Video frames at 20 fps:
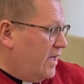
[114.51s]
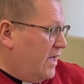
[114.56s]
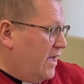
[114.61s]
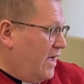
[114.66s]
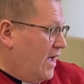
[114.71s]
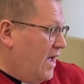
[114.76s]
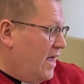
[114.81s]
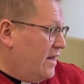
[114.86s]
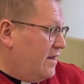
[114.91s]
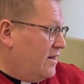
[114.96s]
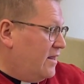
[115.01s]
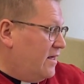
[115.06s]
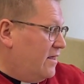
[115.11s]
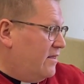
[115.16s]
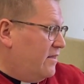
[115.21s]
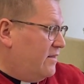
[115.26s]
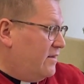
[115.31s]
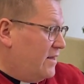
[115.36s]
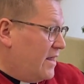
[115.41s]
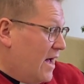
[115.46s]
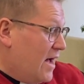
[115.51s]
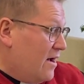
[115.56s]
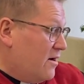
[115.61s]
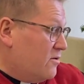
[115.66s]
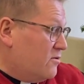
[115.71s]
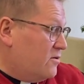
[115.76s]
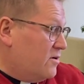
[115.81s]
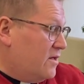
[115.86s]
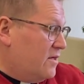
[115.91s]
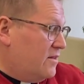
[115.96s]
and
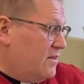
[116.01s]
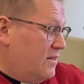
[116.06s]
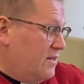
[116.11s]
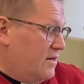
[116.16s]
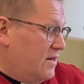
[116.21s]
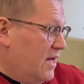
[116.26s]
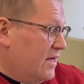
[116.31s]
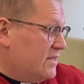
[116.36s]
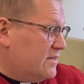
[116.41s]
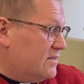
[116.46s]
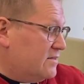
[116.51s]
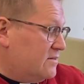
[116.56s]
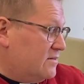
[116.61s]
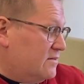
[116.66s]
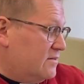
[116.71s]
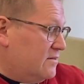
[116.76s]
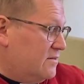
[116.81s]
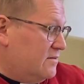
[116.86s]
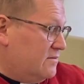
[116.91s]
down the next